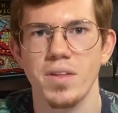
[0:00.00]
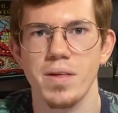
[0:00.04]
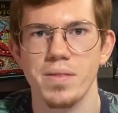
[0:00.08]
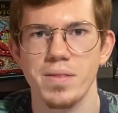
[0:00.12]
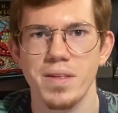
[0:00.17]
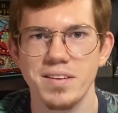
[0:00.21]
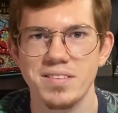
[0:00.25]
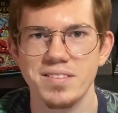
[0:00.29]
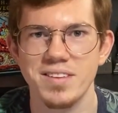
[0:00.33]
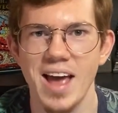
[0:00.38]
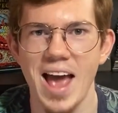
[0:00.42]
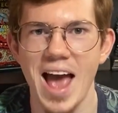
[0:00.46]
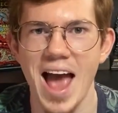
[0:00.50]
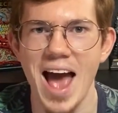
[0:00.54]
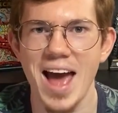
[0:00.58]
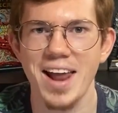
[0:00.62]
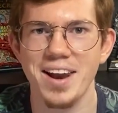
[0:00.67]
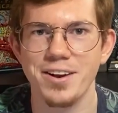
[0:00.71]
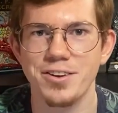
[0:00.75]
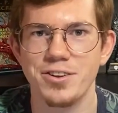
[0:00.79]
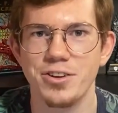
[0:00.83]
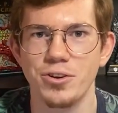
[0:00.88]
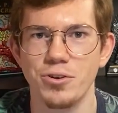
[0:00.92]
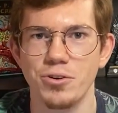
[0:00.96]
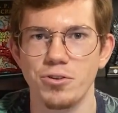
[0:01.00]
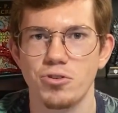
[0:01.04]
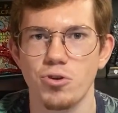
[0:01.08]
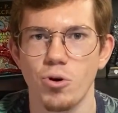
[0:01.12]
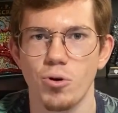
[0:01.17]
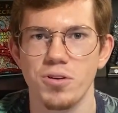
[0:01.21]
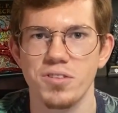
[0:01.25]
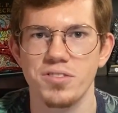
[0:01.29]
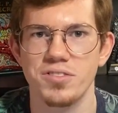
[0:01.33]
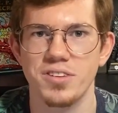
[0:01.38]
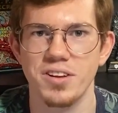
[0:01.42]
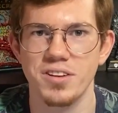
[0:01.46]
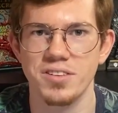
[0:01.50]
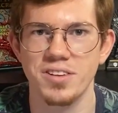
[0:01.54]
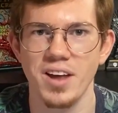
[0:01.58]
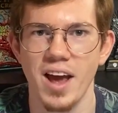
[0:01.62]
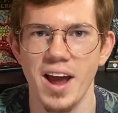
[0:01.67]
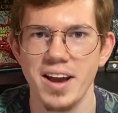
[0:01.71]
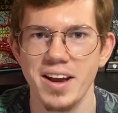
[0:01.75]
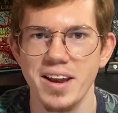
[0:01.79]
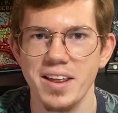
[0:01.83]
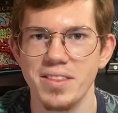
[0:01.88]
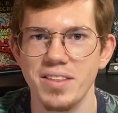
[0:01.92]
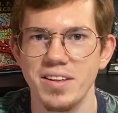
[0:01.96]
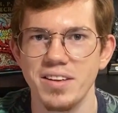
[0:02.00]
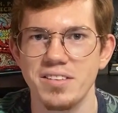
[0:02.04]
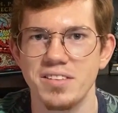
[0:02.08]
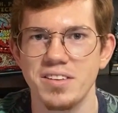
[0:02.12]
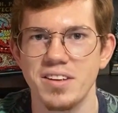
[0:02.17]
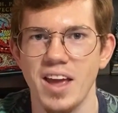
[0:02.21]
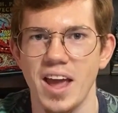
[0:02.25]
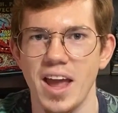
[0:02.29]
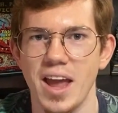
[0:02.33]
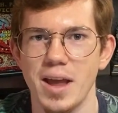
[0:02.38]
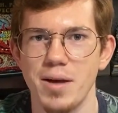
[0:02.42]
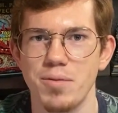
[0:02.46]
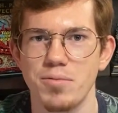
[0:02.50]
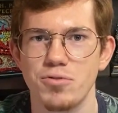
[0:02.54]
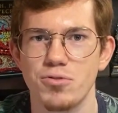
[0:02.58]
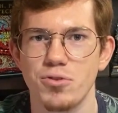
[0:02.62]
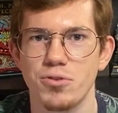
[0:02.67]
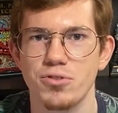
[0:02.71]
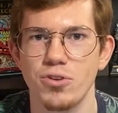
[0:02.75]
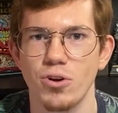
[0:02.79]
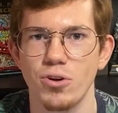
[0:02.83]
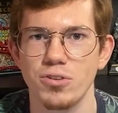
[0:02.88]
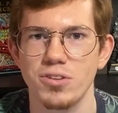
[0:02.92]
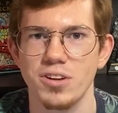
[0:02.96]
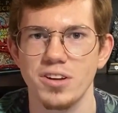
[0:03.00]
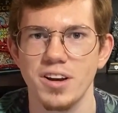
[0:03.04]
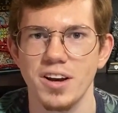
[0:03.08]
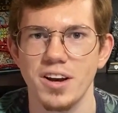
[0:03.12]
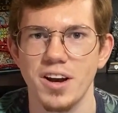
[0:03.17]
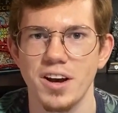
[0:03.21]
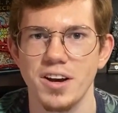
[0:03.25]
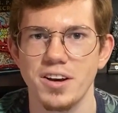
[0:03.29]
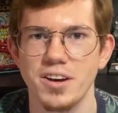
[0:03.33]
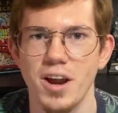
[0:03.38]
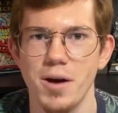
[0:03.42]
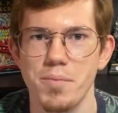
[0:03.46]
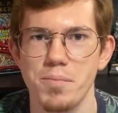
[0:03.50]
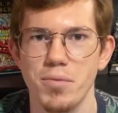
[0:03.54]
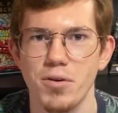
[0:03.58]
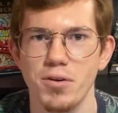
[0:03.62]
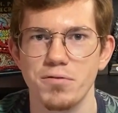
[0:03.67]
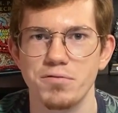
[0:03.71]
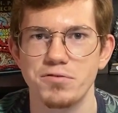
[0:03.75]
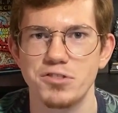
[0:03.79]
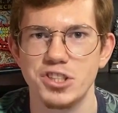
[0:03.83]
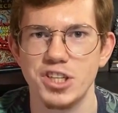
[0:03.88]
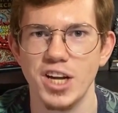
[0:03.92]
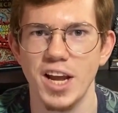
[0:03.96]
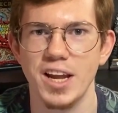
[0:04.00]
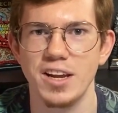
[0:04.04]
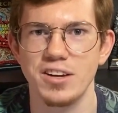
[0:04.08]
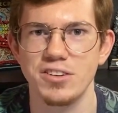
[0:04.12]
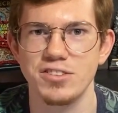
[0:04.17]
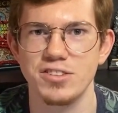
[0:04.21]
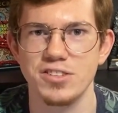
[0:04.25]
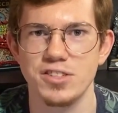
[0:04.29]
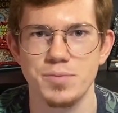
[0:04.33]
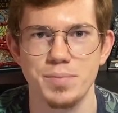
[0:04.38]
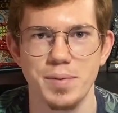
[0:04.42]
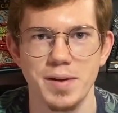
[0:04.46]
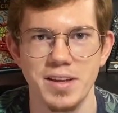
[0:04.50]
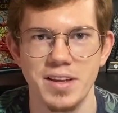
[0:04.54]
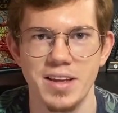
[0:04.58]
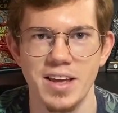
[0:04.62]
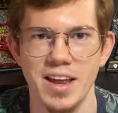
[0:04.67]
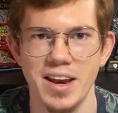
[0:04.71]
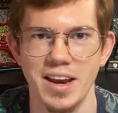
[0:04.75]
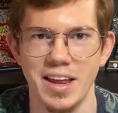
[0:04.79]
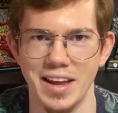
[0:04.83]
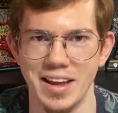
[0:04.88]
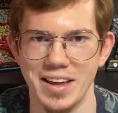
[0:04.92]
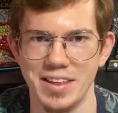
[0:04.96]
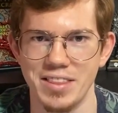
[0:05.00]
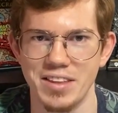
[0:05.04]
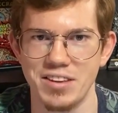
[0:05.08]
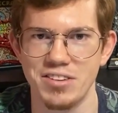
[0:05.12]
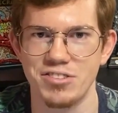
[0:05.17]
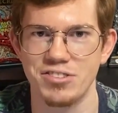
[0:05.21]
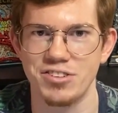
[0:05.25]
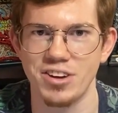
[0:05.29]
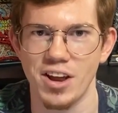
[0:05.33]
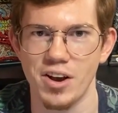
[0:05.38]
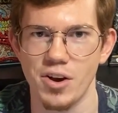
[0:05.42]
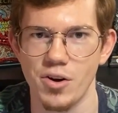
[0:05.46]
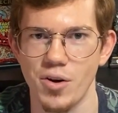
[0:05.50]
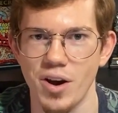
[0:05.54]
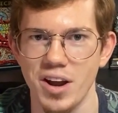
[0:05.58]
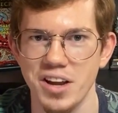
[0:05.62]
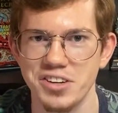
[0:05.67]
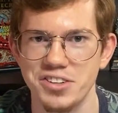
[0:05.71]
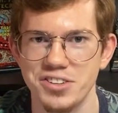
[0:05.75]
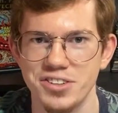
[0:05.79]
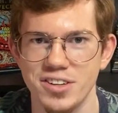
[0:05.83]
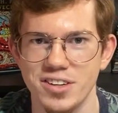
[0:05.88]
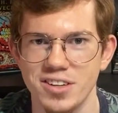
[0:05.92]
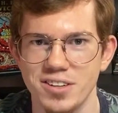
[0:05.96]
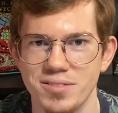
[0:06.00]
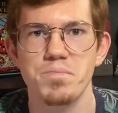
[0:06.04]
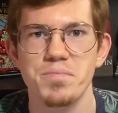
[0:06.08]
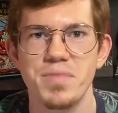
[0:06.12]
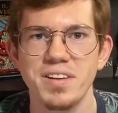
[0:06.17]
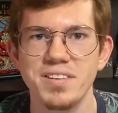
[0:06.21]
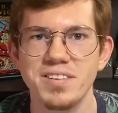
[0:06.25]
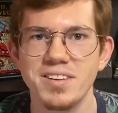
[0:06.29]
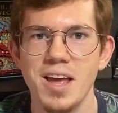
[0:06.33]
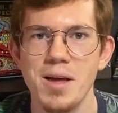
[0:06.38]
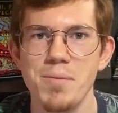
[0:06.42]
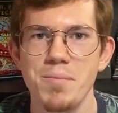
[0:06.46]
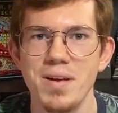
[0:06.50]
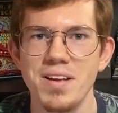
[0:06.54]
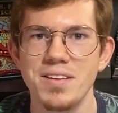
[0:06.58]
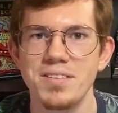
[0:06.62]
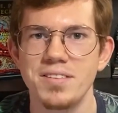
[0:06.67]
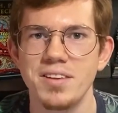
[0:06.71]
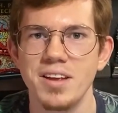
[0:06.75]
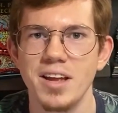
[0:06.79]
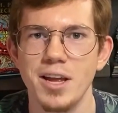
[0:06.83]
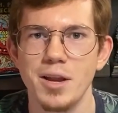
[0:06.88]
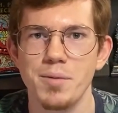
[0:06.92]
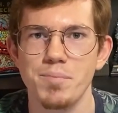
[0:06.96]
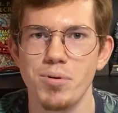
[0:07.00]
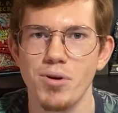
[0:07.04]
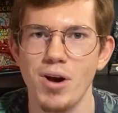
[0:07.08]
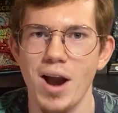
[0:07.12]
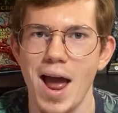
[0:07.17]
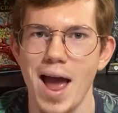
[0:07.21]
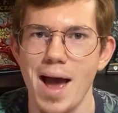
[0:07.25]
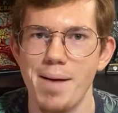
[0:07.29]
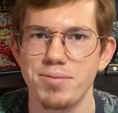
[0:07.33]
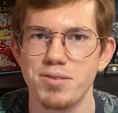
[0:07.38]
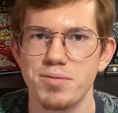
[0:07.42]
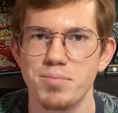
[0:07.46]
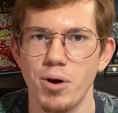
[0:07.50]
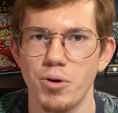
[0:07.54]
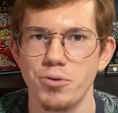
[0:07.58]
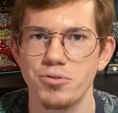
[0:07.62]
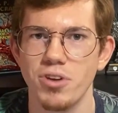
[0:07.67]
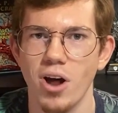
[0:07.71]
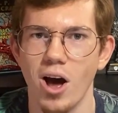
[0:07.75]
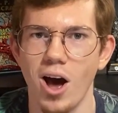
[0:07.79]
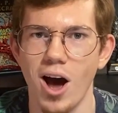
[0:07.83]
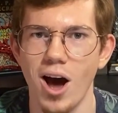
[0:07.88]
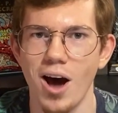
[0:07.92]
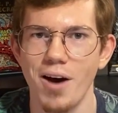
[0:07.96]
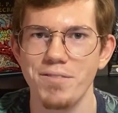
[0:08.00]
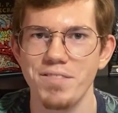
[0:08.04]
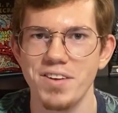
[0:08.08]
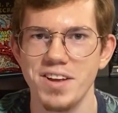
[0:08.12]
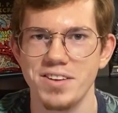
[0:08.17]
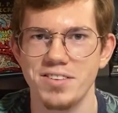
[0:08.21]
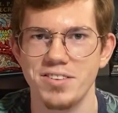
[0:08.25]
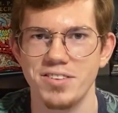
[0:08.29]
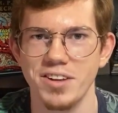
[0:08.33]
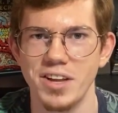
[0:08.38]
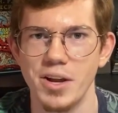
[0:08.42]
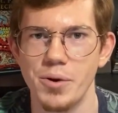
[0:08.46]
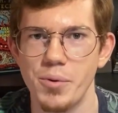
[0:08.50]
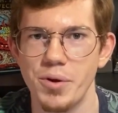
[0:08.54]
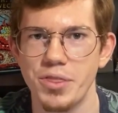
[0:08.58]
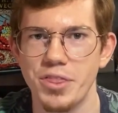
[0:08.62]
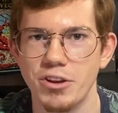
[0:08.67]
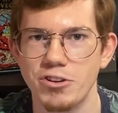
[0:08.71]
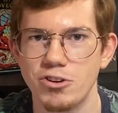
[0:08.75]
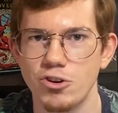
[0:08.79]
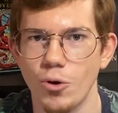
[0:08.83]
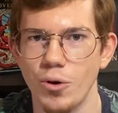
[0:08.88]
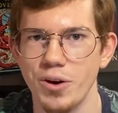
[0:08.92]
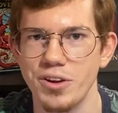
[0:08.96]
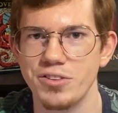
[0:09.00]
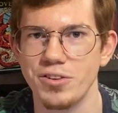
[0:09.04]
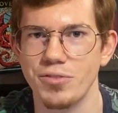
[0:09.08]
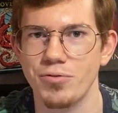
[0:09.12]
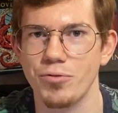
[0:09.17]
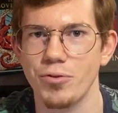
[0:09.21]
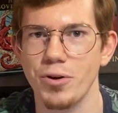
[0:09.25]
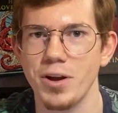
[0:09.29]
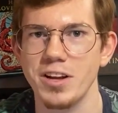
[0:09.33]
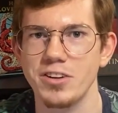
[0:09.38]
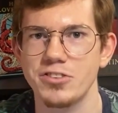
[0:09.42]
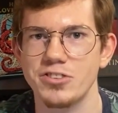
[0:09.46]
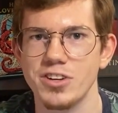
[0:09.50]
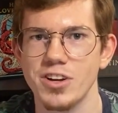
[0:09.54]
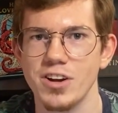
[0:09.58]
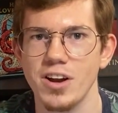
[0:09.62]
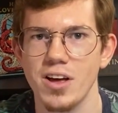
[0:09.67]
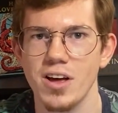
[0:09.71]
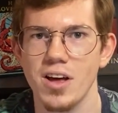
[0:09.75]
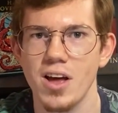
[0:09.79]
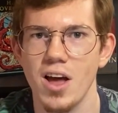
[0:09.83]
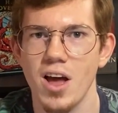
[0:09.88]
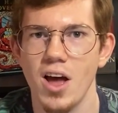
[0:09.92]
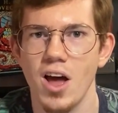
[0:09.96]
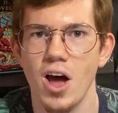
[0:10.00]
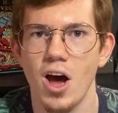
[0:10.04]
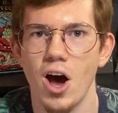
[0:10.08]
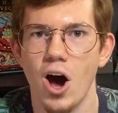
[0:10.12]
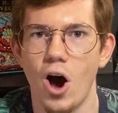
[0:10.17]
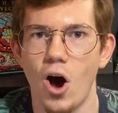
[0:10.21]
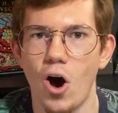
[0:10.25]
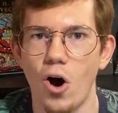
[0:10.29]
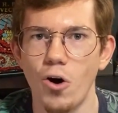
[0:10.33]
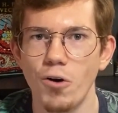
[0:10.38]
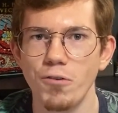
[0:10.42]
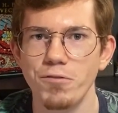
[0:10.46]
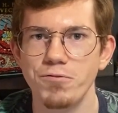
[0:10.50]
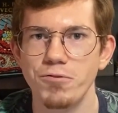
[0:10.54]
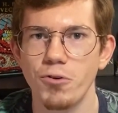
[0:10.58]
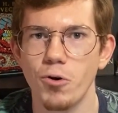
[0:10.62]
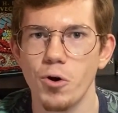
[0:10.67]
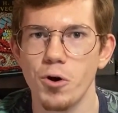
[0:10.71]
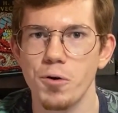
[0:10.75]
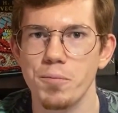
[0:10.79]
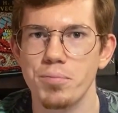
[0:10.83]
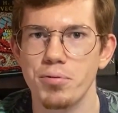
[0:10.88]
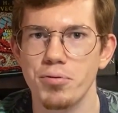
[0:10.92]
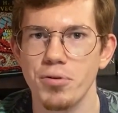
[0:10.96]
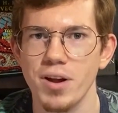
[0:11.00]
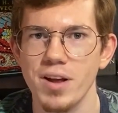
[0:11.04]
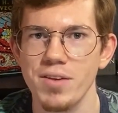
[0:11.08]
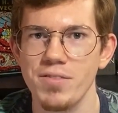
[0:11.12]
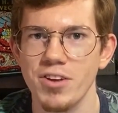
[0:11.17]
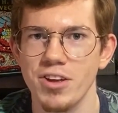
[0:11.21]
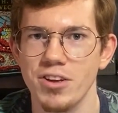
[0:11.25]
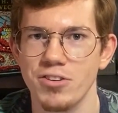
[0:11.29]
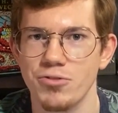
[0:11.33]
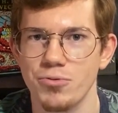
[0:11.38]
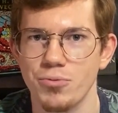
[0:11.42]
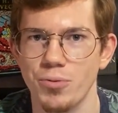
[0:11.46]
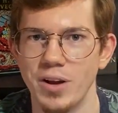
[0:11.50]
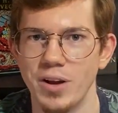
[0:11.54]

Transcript: This attitude towards designing these games resulted in a number of changes beginning in this generation. This can be seen perhaps most obviously with the choice of region. All 4 previous